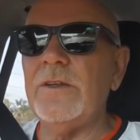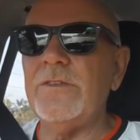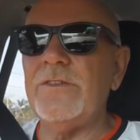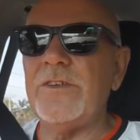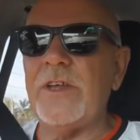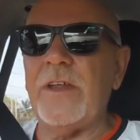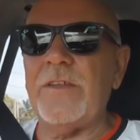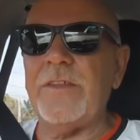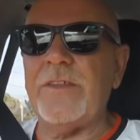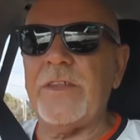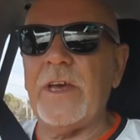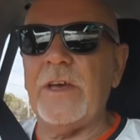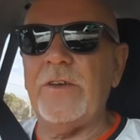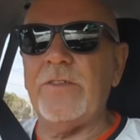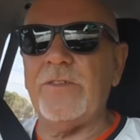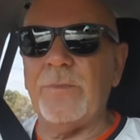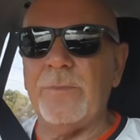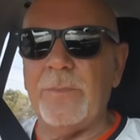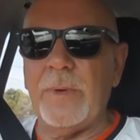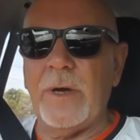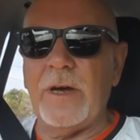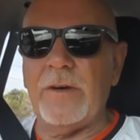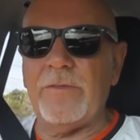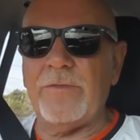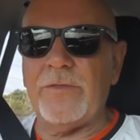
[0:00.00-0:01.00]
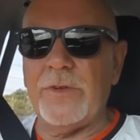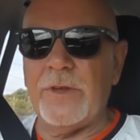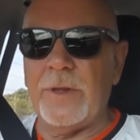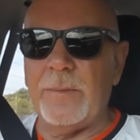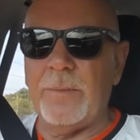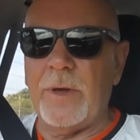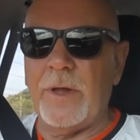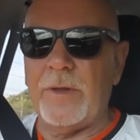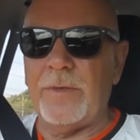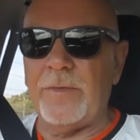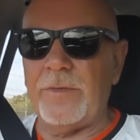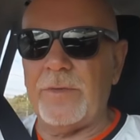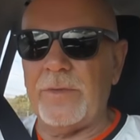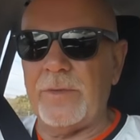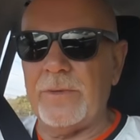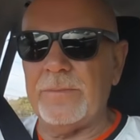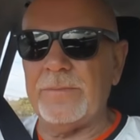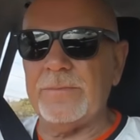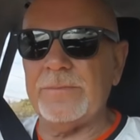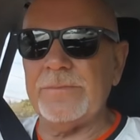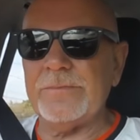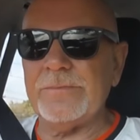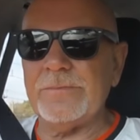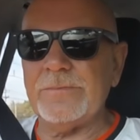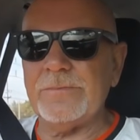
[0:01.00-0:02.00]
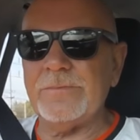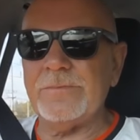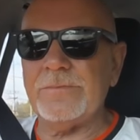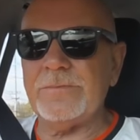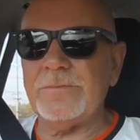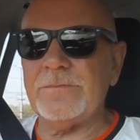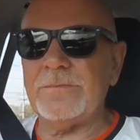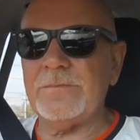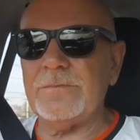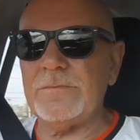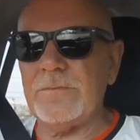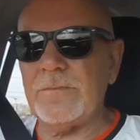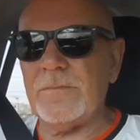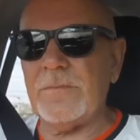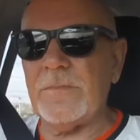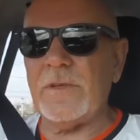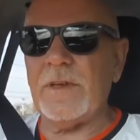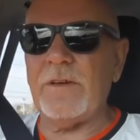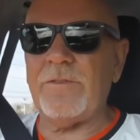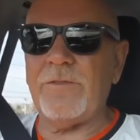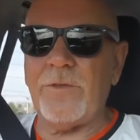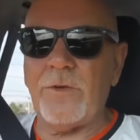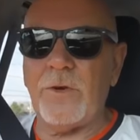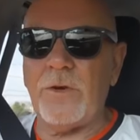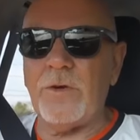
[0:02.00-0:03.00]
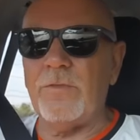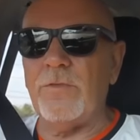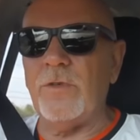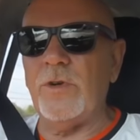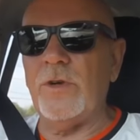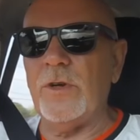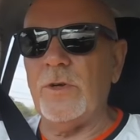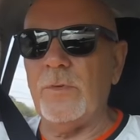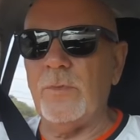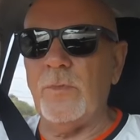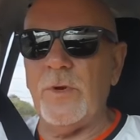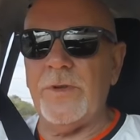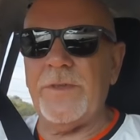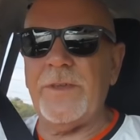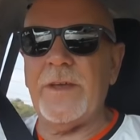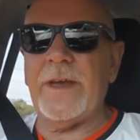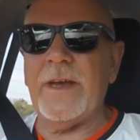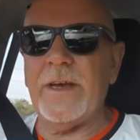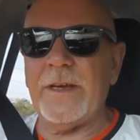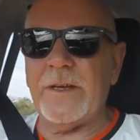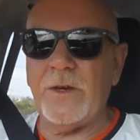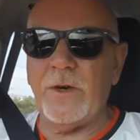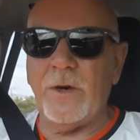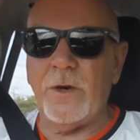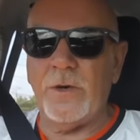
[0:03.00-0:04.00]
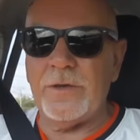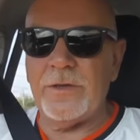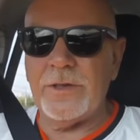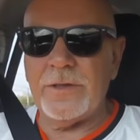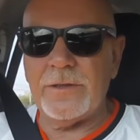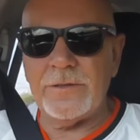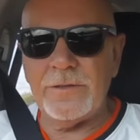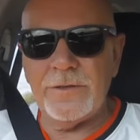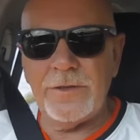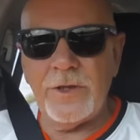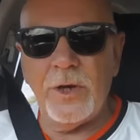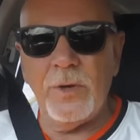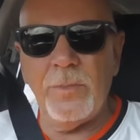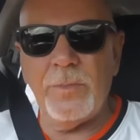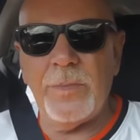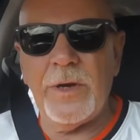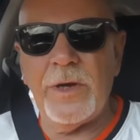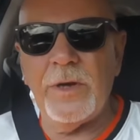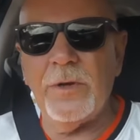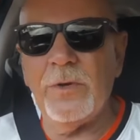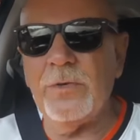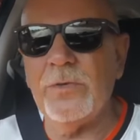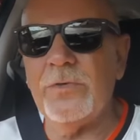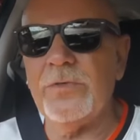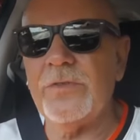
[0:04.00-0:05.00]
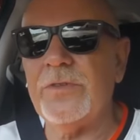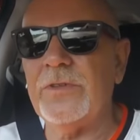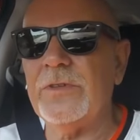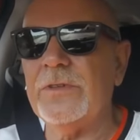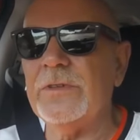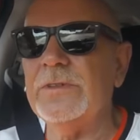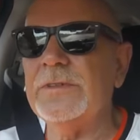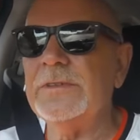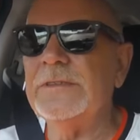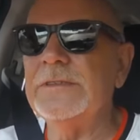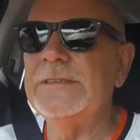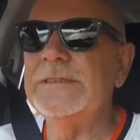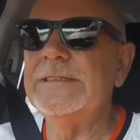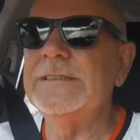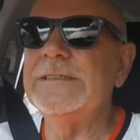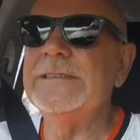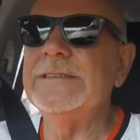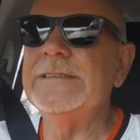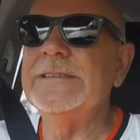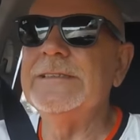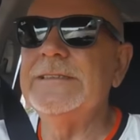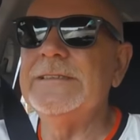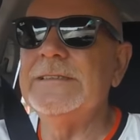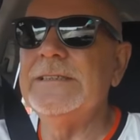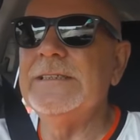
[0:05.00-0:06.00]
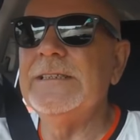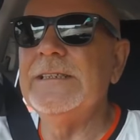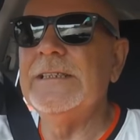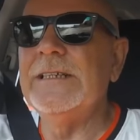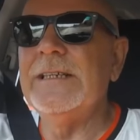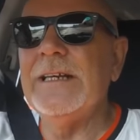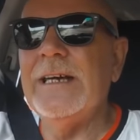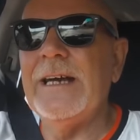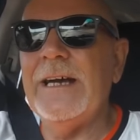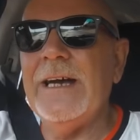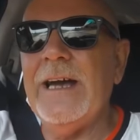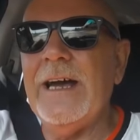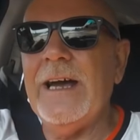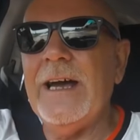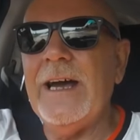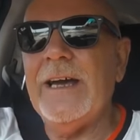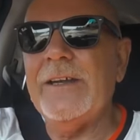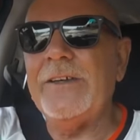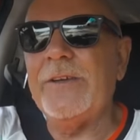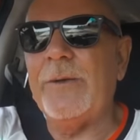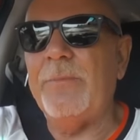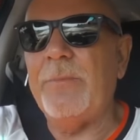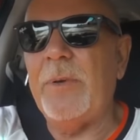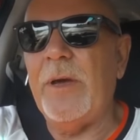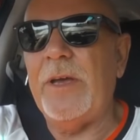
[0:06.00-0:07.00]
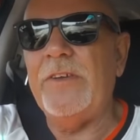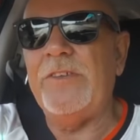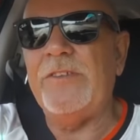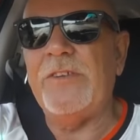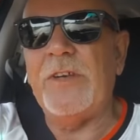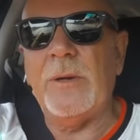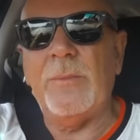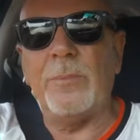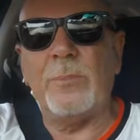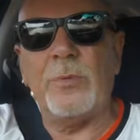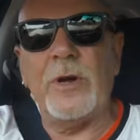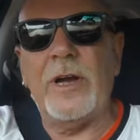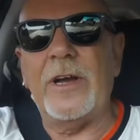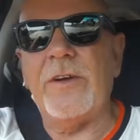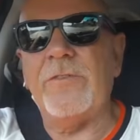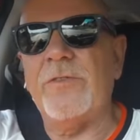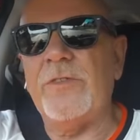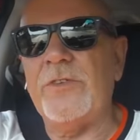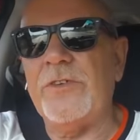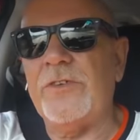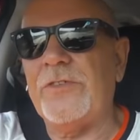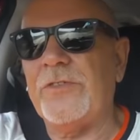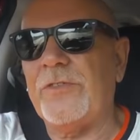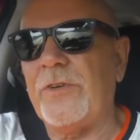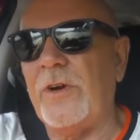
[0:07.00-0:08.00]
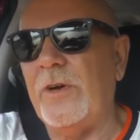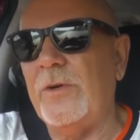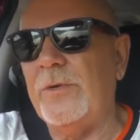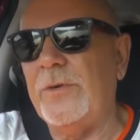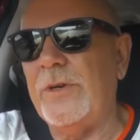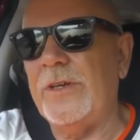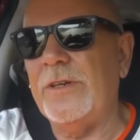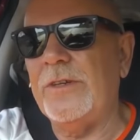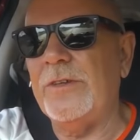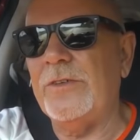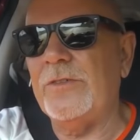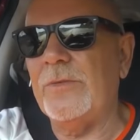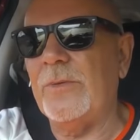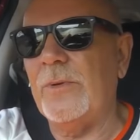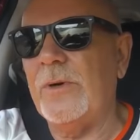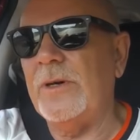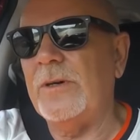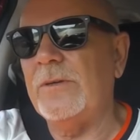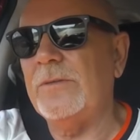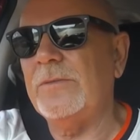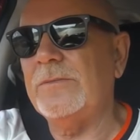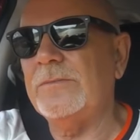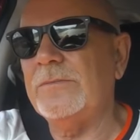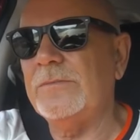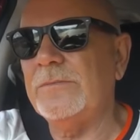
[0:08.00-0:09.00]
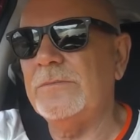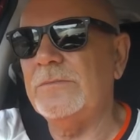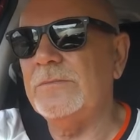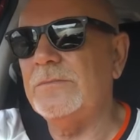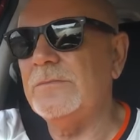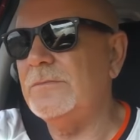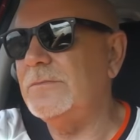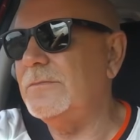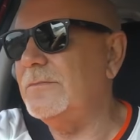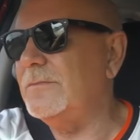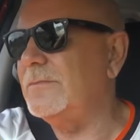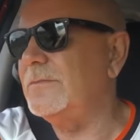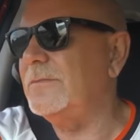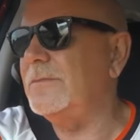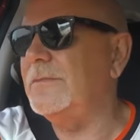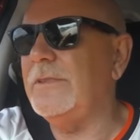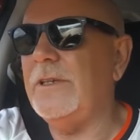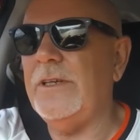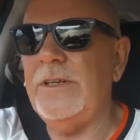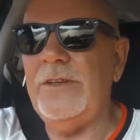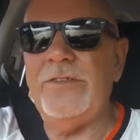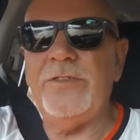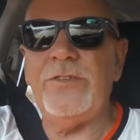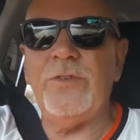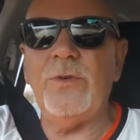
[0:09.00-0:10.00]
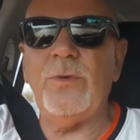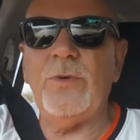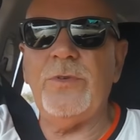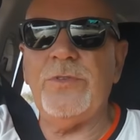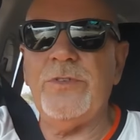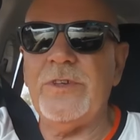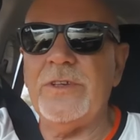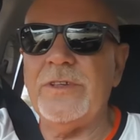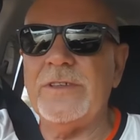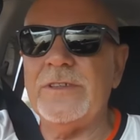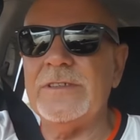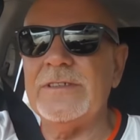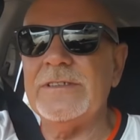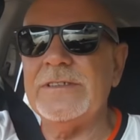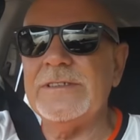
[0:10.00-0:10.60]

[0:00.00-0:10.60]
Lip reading: 10,000 baht for the month for a room with aircon, no bills, and a basic breakfast thrown in as well. He's sorted.